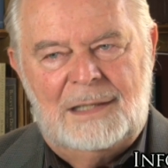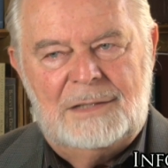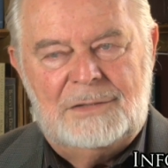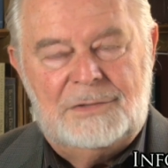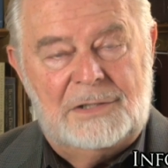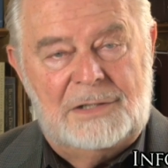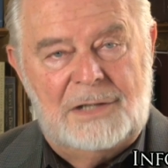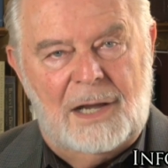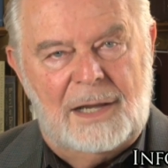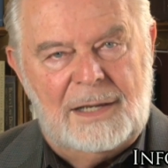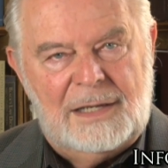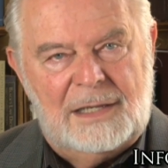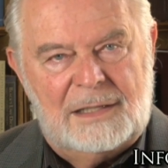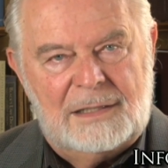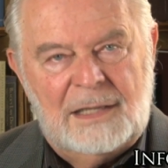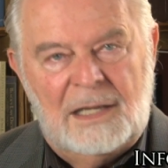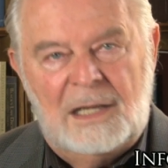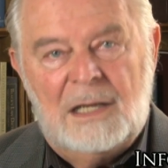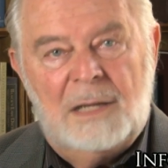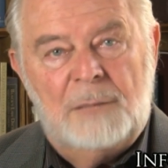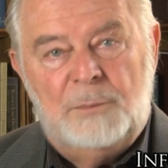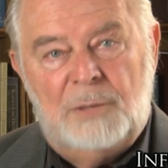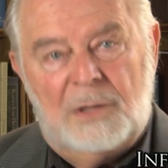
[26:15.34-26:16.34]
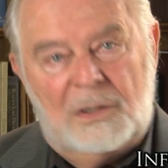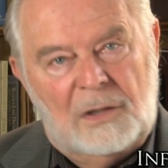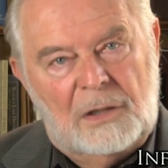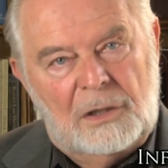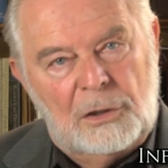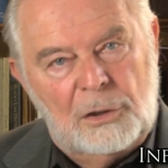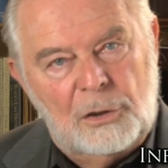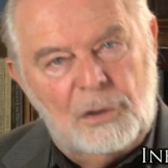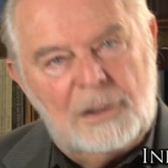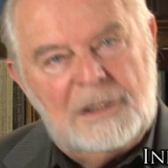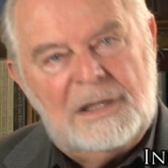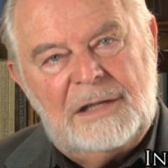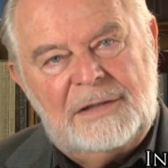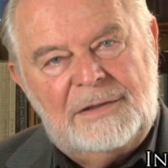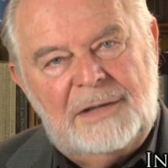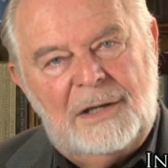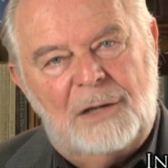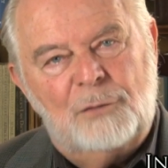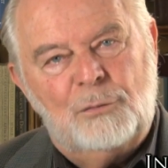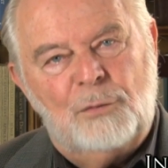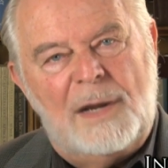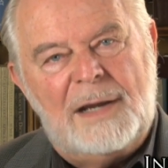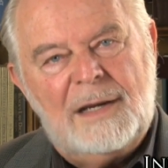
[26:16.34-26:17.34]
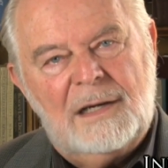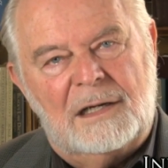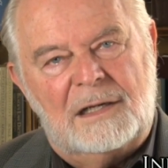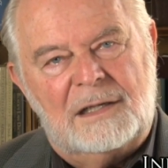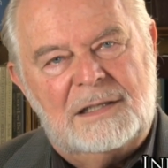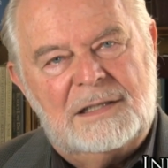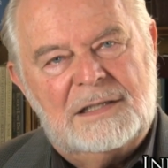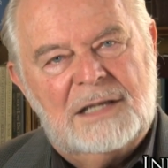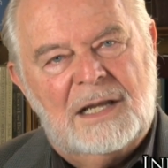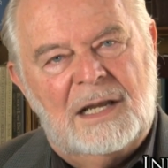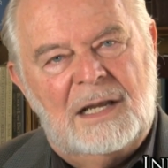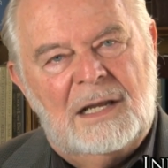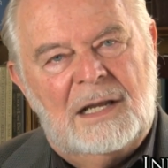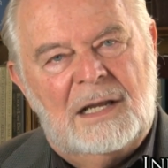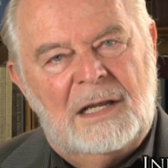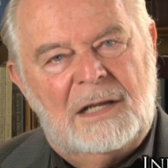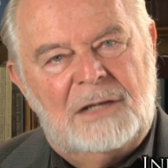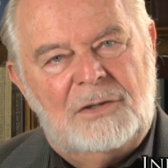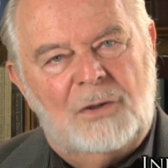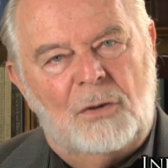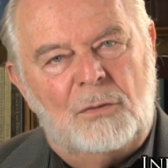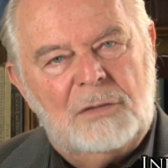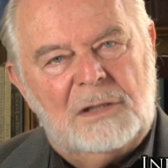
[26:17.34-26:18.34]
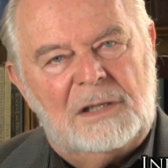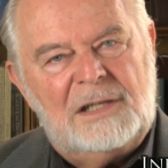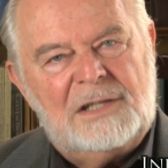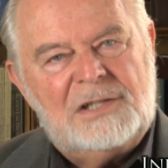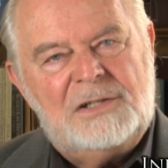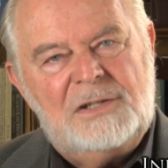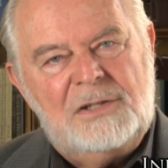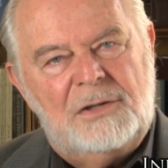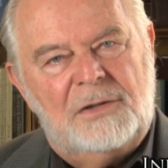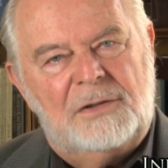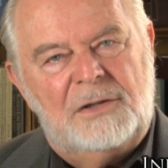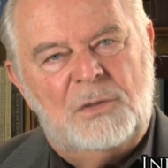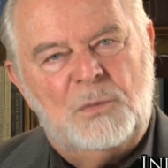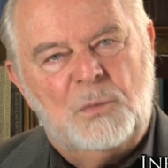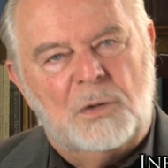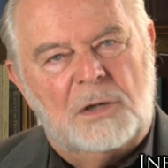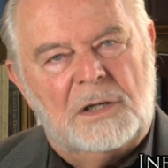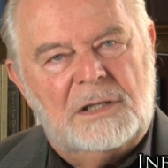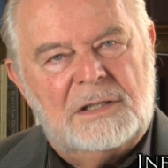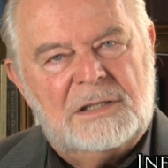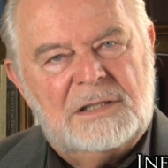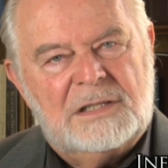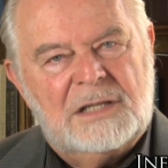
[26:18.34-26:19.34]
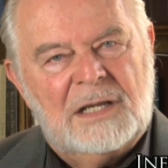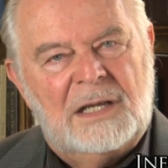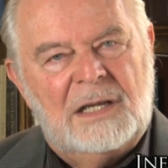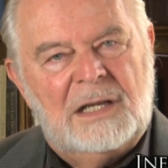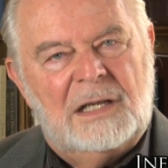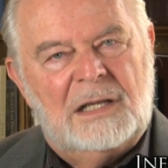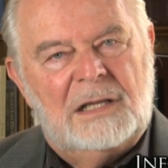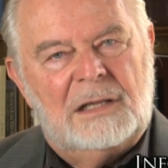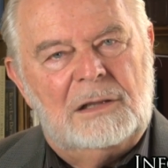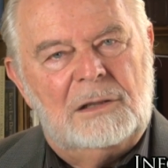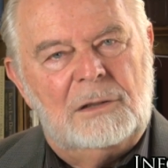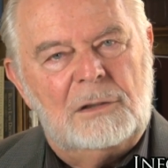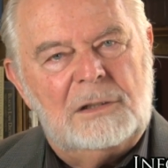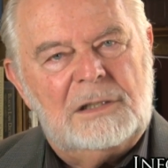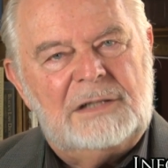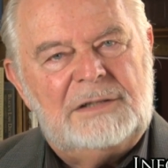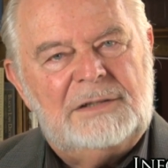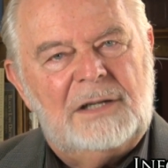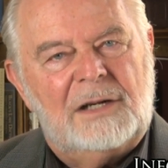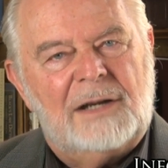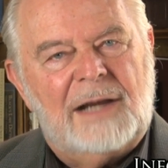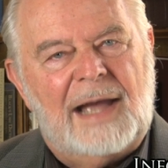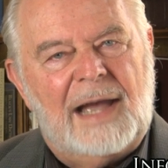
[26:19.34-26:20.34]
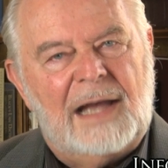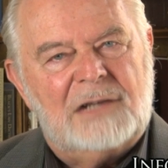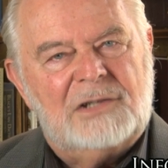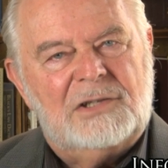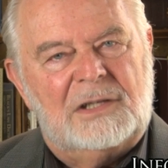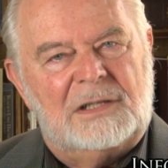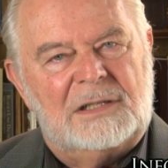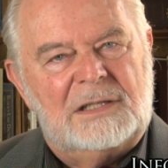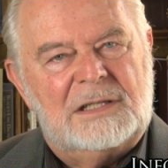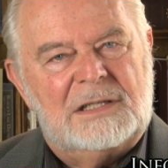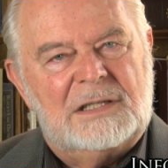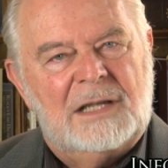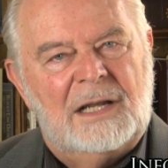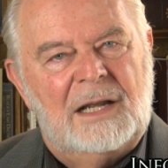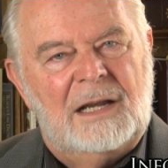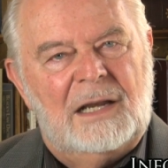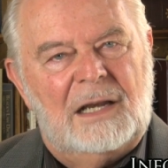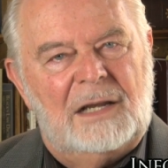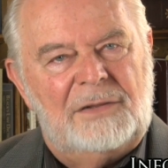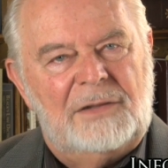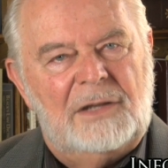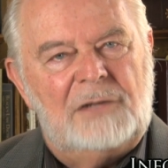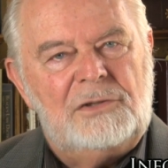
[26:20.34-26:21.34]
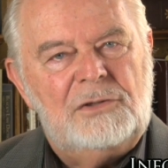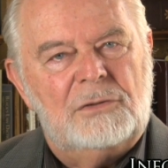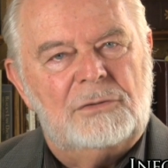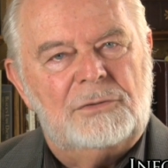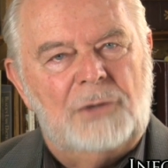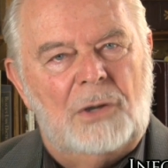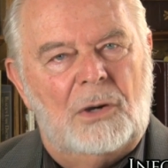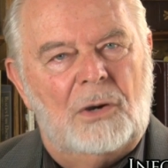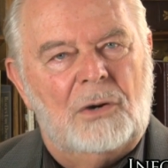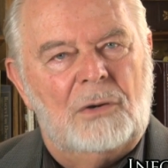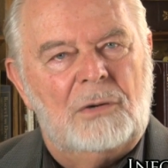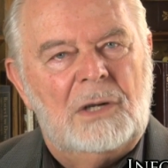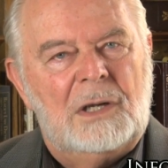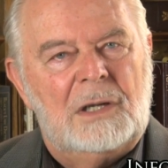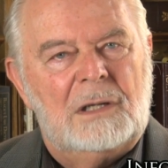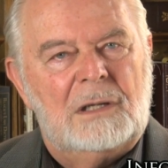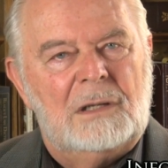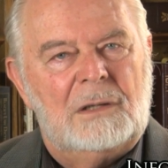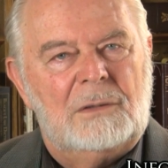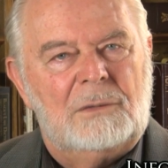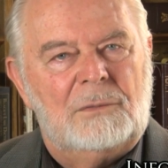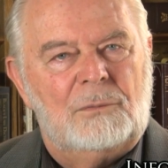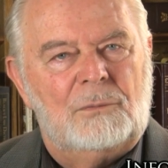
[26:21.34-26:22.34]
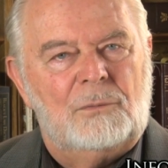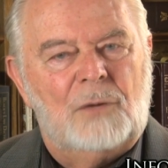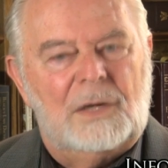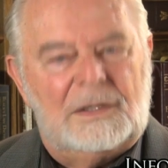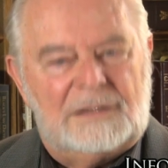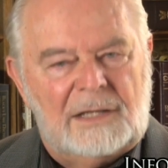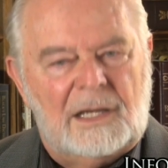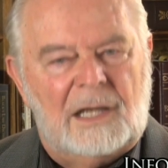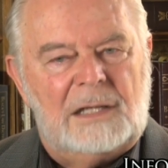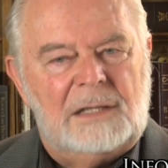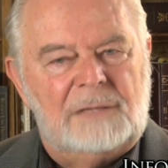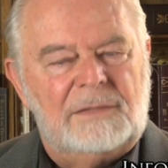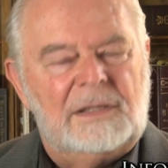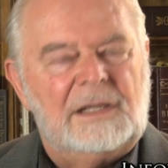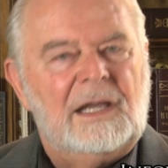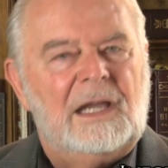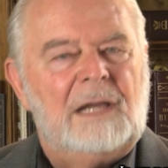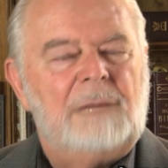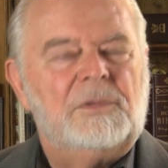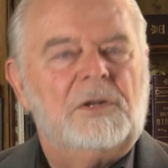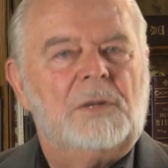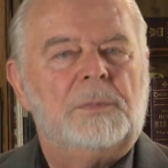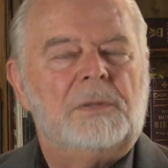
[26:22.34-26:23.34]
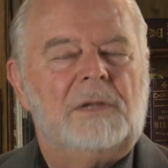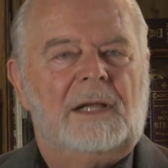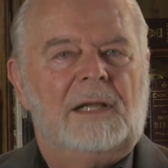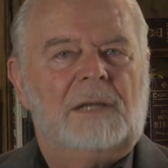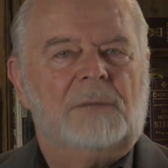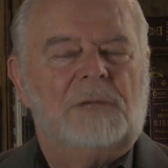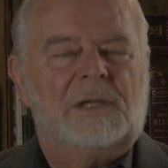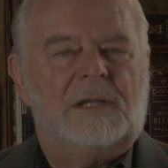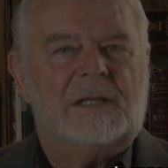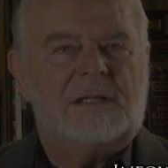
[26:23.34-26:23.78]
deny it. But look at their records. Don't listen to their words. Look at their actions, and then you'll know what kind of a game they're playing with